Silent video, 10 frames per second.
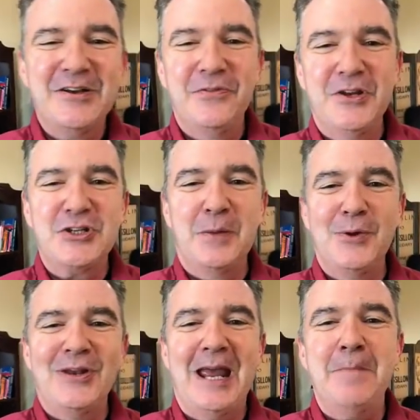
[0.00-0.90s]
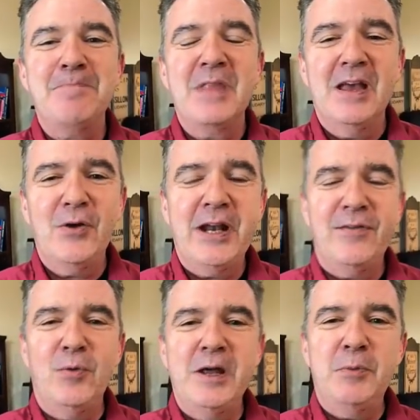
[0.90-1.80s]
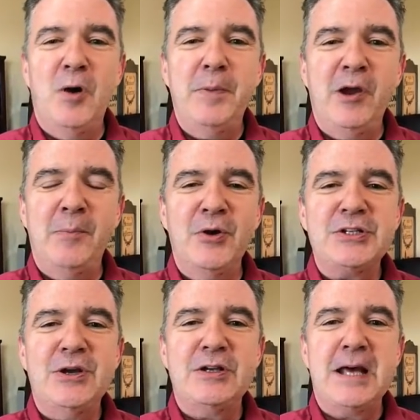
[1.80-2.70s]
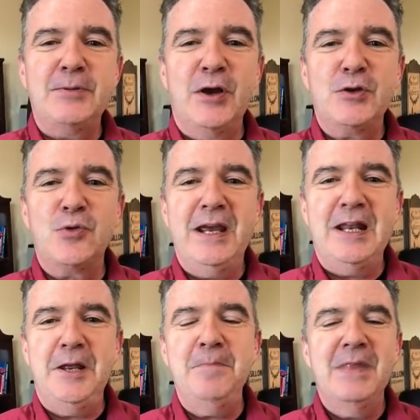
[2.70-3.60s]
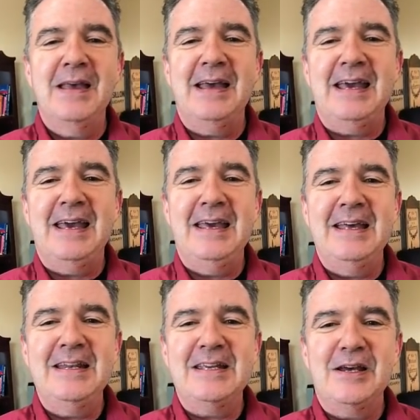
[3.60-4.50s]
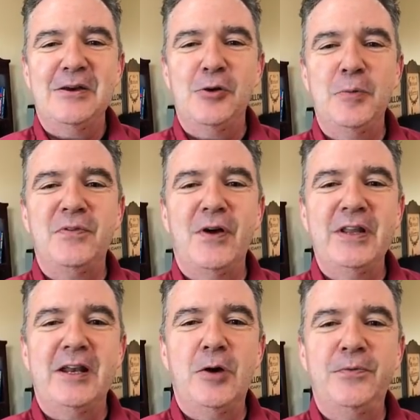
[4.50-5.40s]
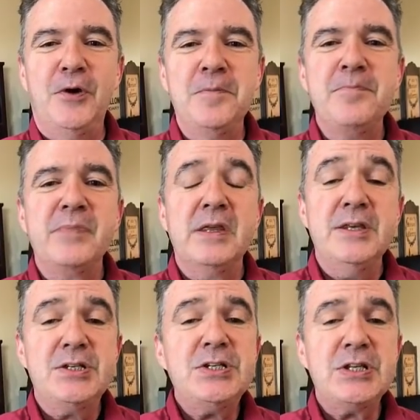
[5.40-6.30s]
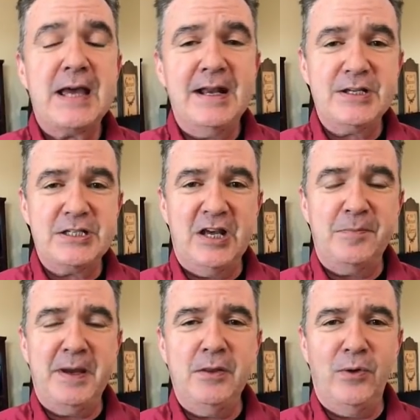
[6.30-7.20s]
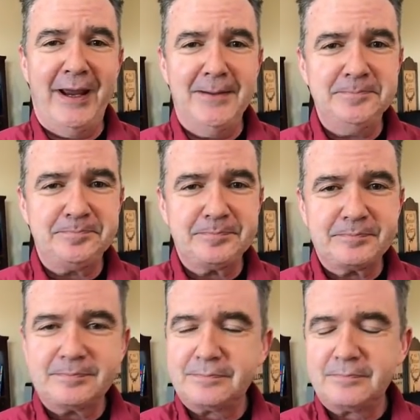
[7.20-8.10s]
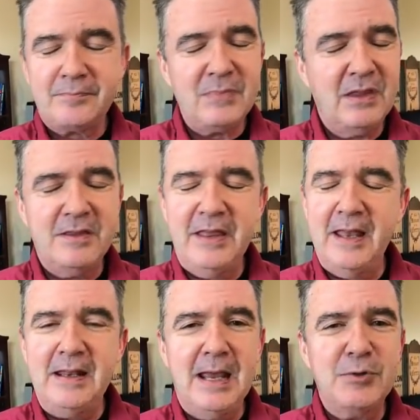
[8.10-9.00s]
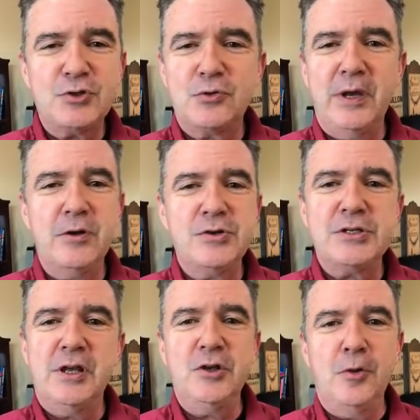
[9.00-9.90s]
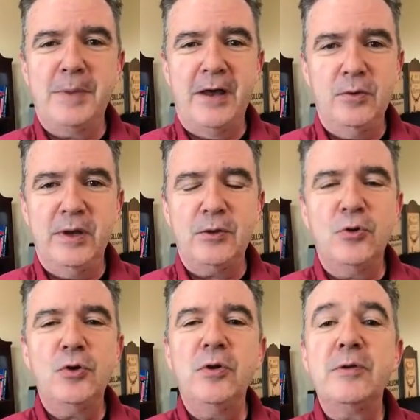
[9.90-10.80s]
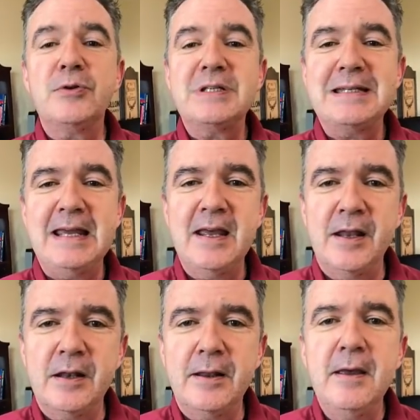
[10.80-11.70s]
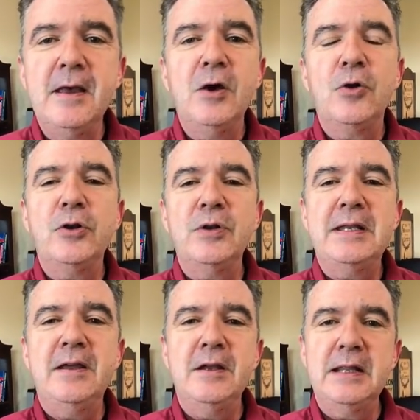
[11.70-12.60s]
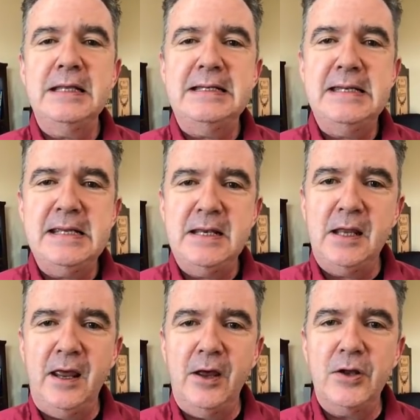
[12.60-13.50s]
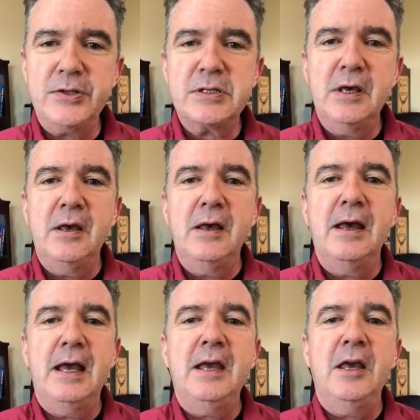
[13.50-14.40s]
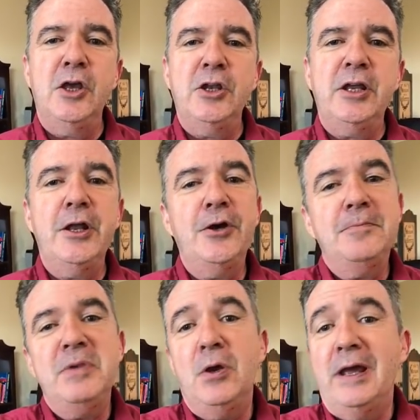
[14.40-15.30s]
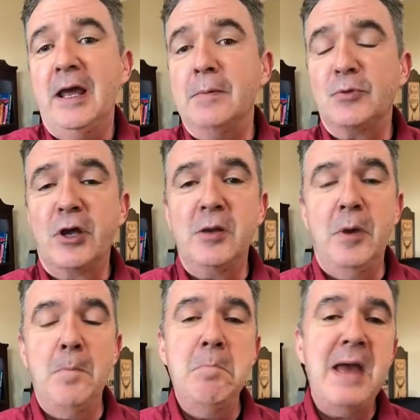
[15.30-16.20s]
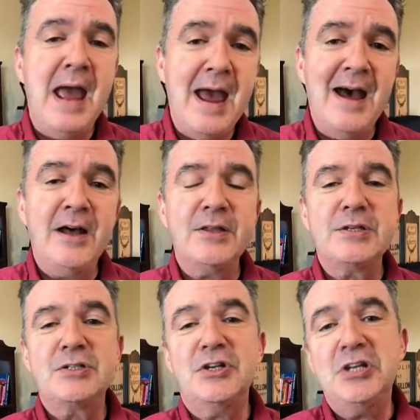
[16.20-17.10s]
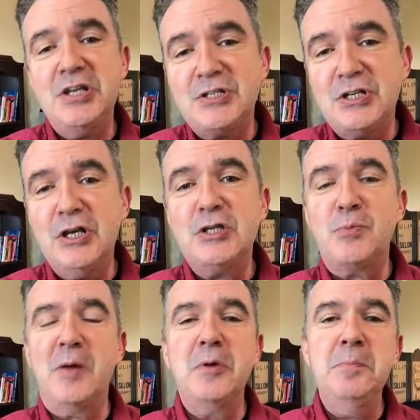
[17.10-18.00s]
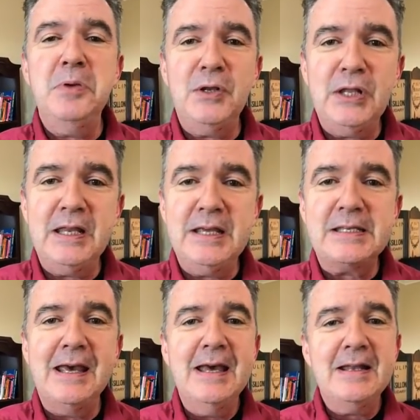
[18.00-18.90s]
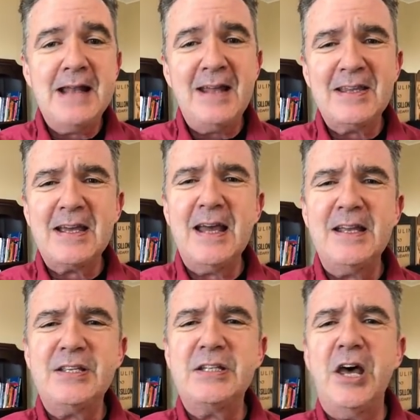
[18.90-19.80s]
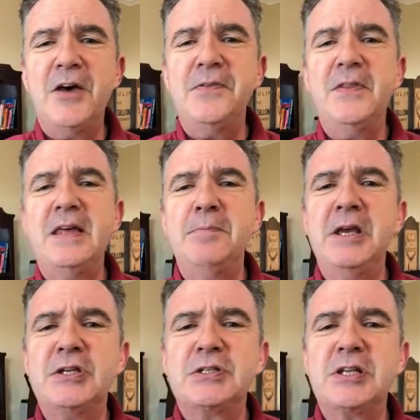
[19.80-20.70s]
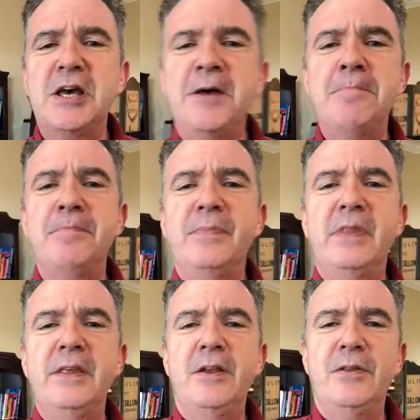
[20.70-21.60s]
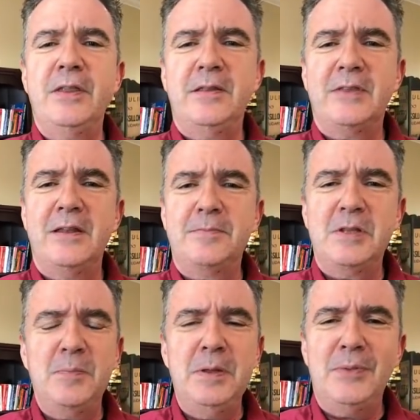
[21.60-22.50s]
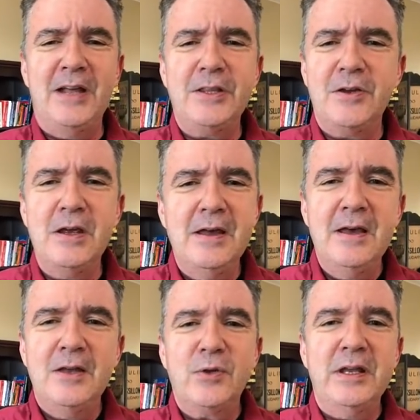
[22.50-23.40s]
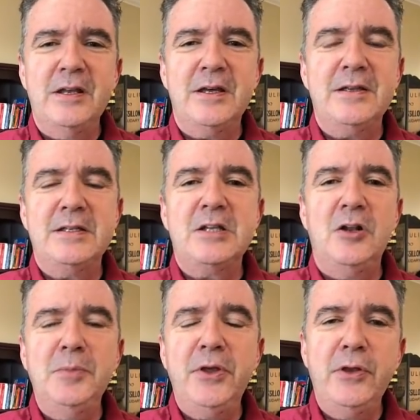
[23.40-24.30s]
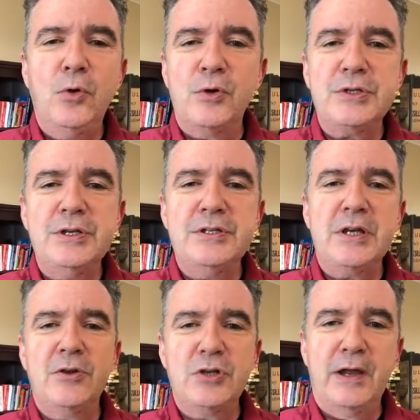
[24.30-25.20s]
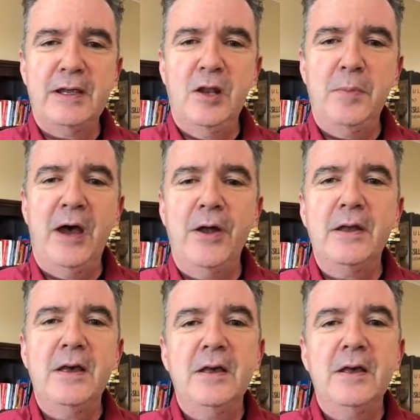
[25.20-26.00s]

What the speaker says: finish up your day. All right, everyone. Well, Barry Burns here, Top Dog Trading, and hope you found that helpful. This is the kind of stuff, by the way, that amateur traders don't bother with, or don't understand, or don't dig into the details. And you know, here I am. I'm talking about math, statistics, probabilities, not the kind of stuff that makes you know, that the people out there trying to sell a million courses are talking about.